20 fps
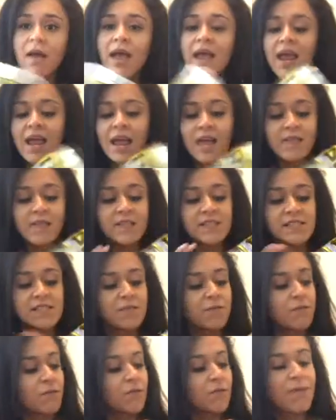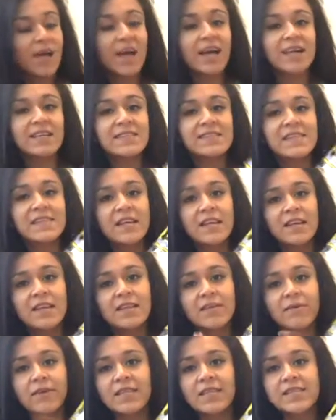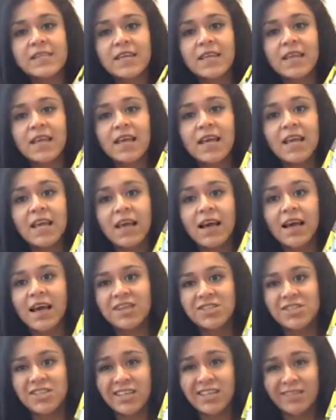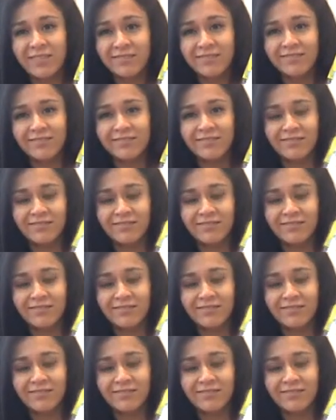And the C4 Mass, the reason that I actually